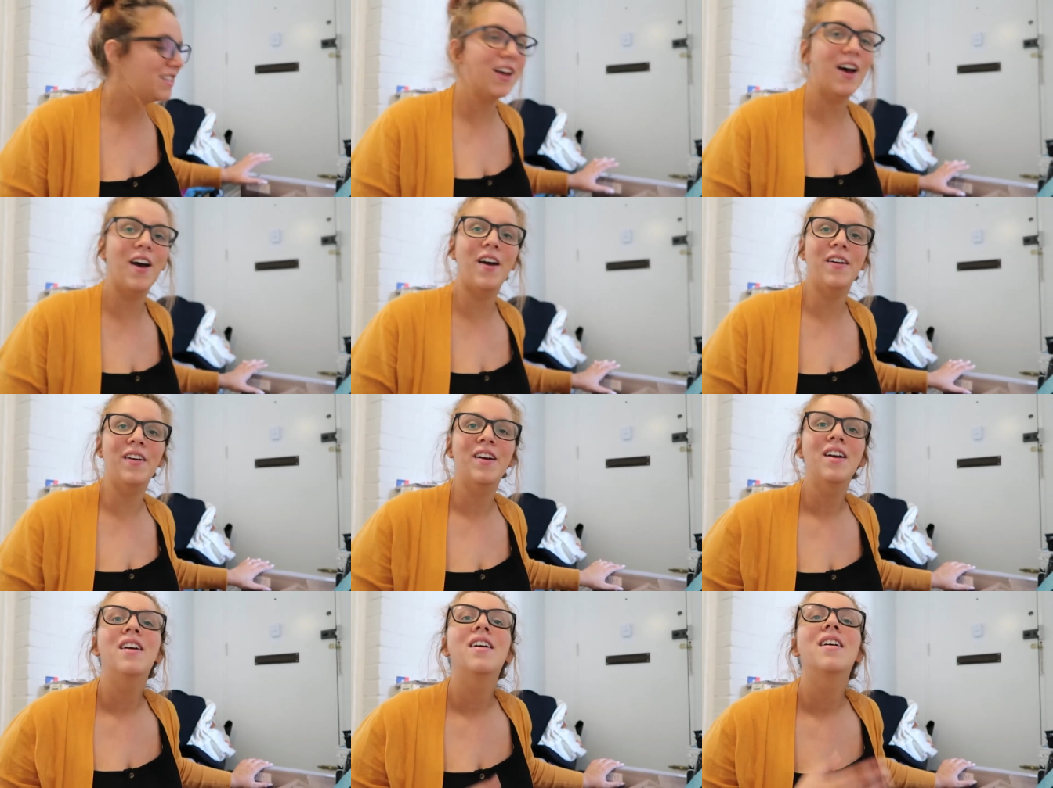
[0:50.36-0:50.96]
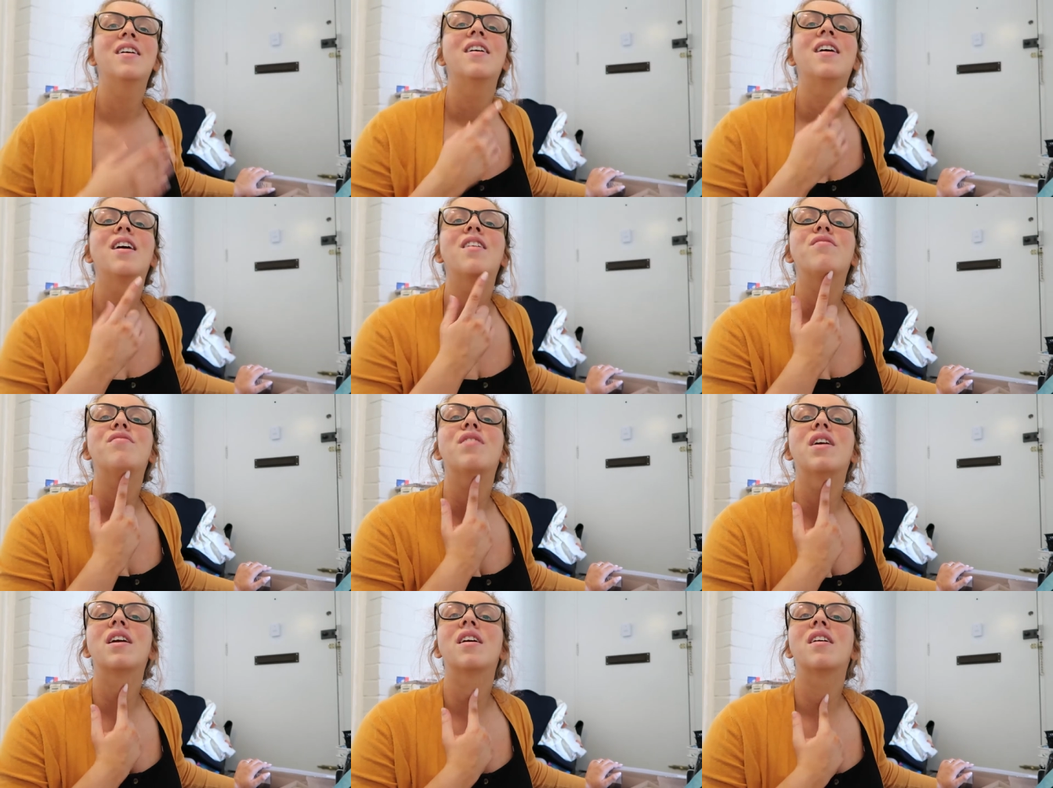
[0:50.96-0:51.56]
So, I
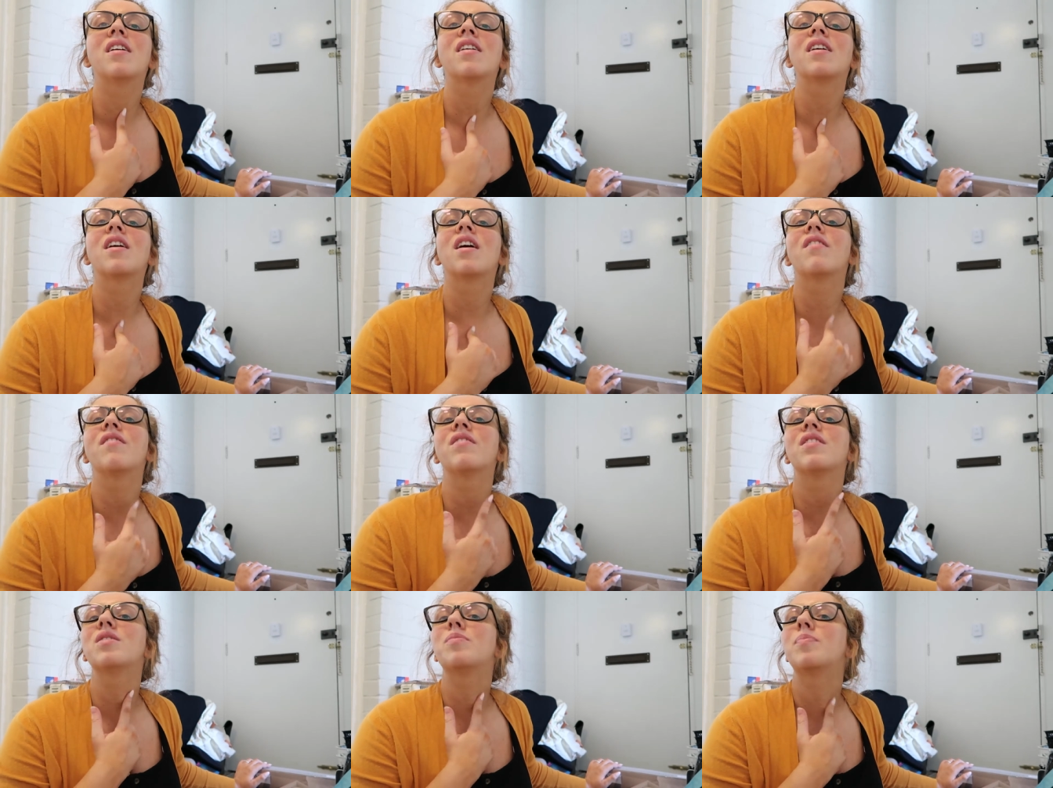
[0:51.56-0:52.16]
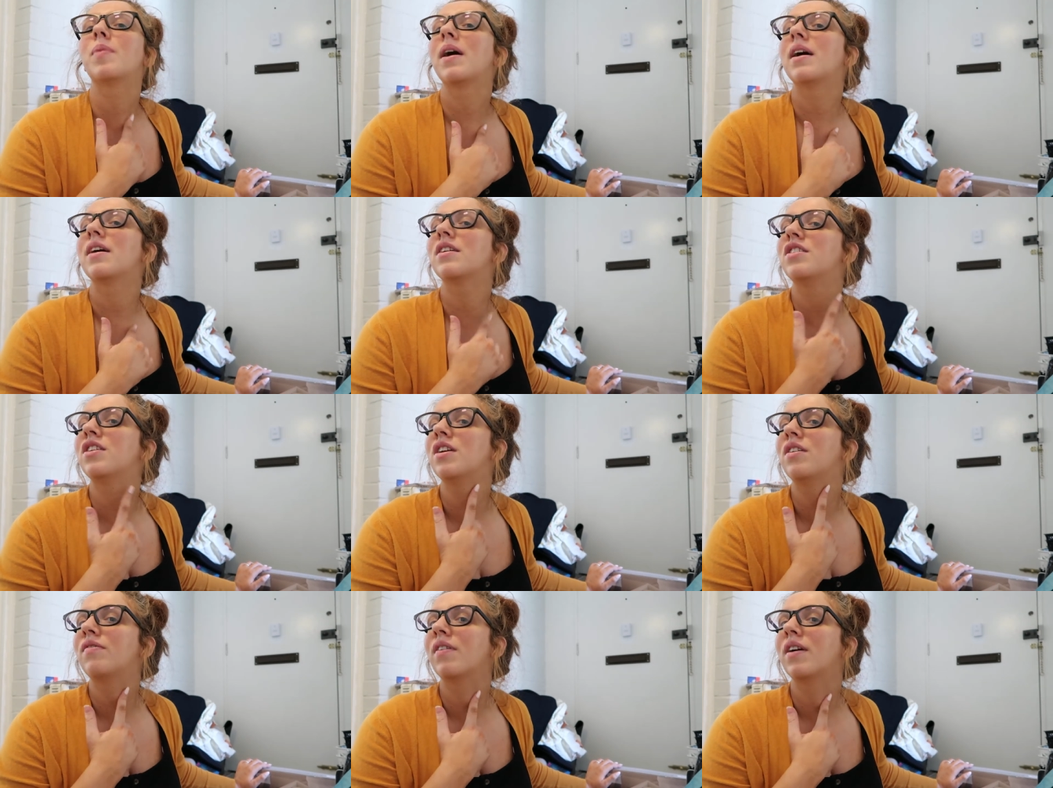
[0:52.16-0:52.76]
really can't get over this
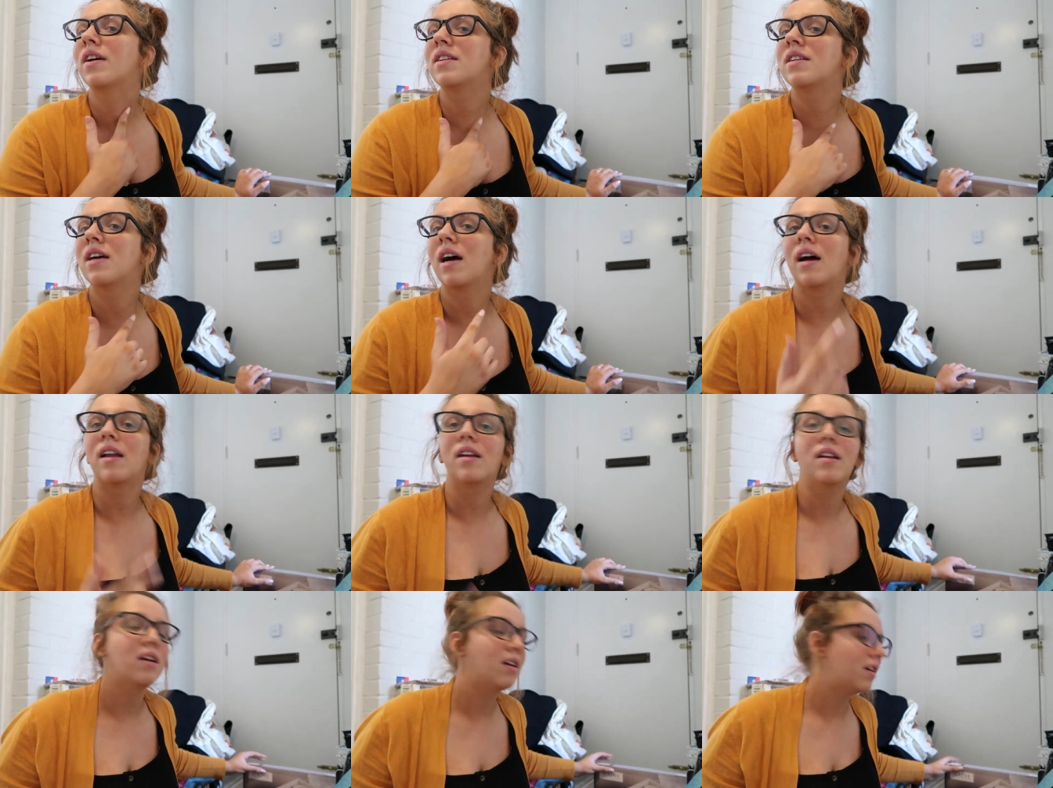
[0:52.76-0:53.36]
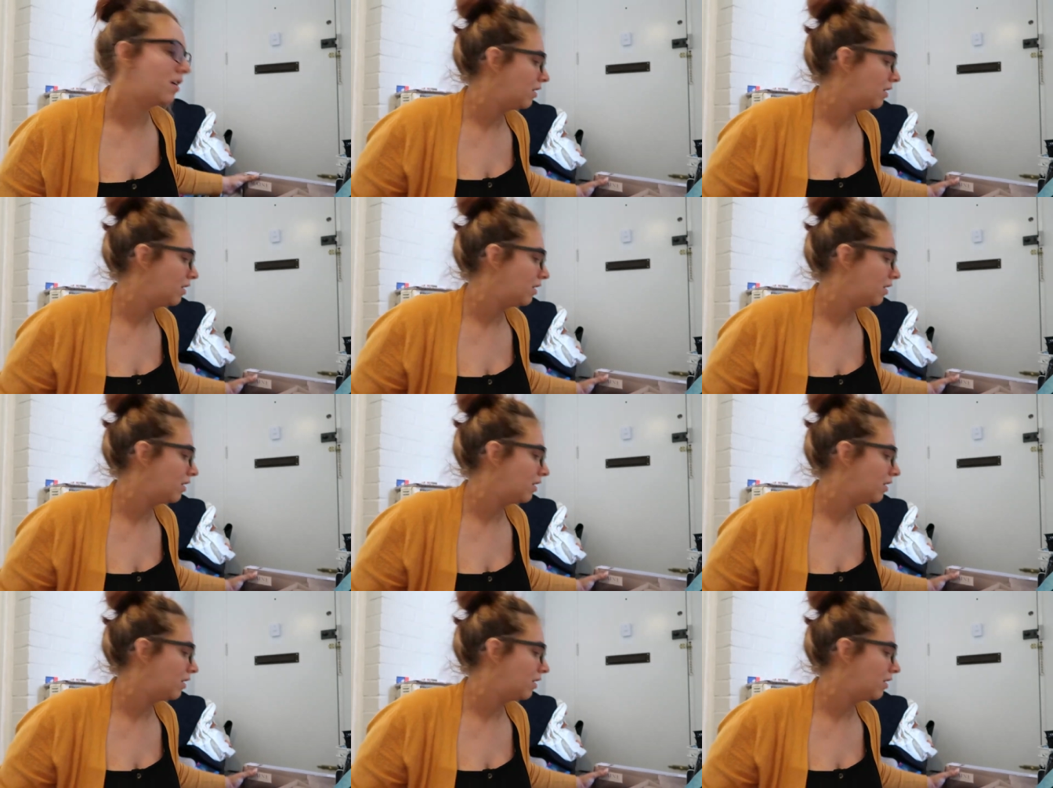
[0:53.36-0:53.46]
patchy fake tan.